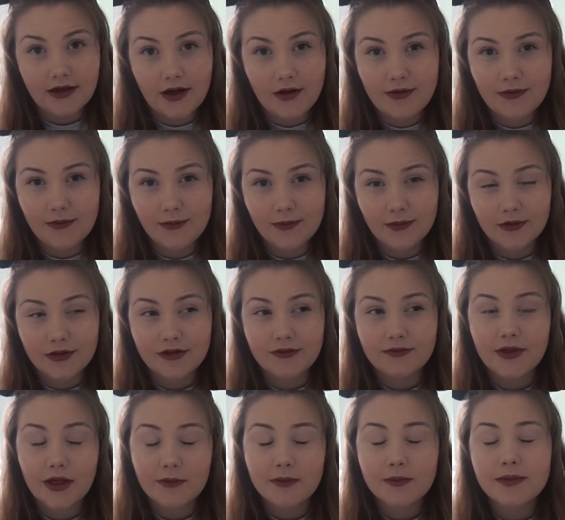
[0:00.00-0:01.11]
I'll warn
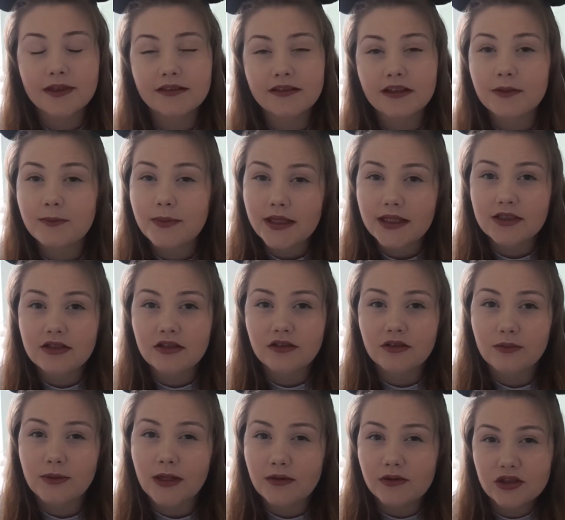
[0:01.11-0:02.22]
you. I will be inserting pictures
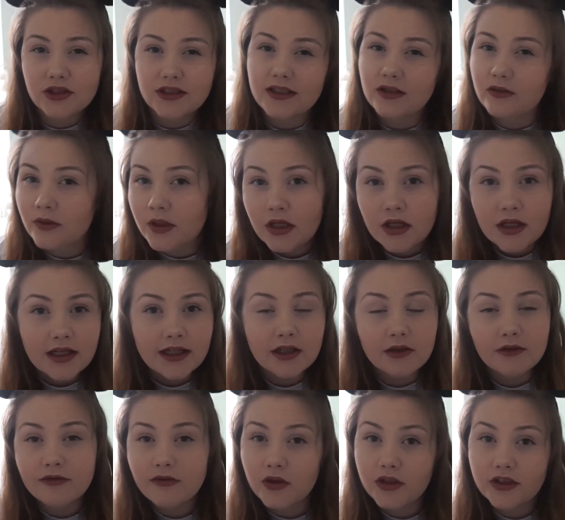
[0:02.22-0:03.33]
as well, doing a
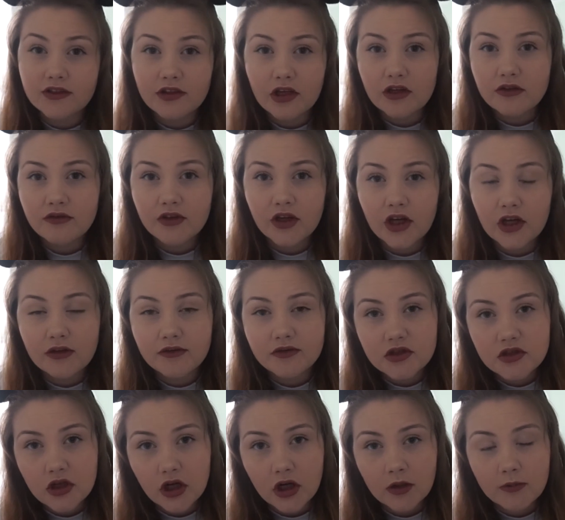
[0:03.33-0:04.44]
little voiceover over
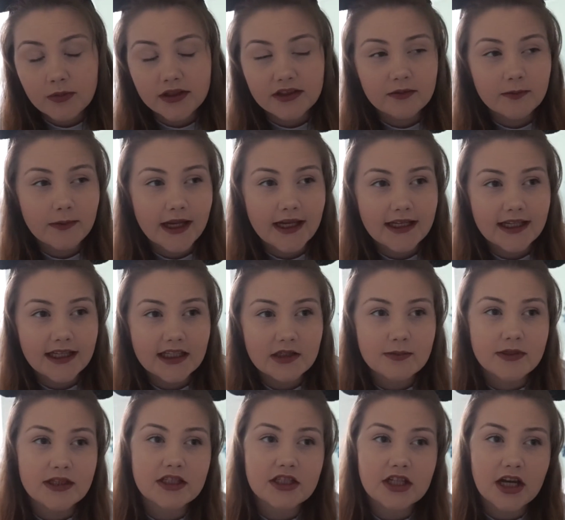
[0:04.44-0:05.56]
top explaining each
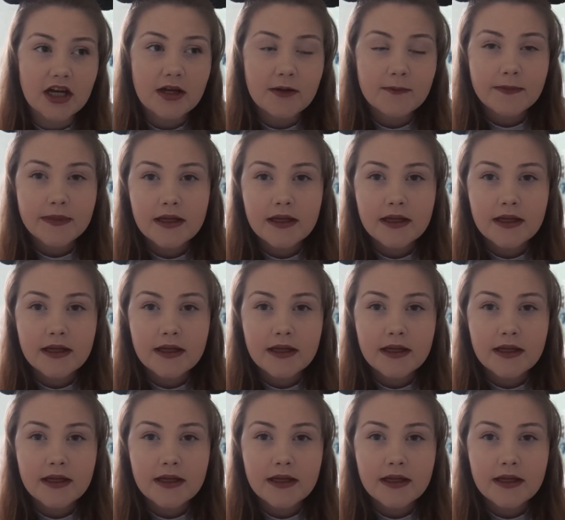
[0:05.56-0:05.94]
picture.